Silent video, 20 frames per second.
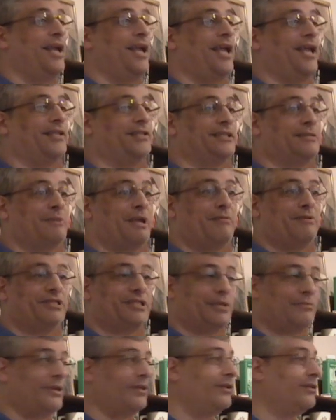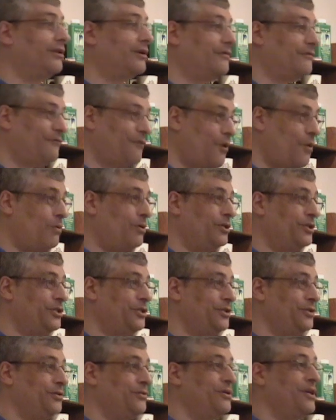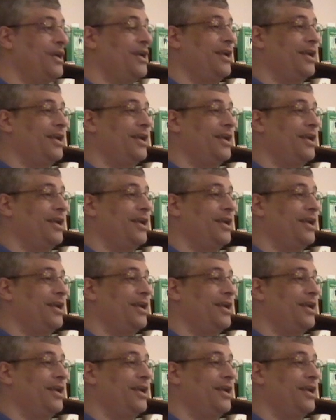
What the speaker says: and maybe something to look forward to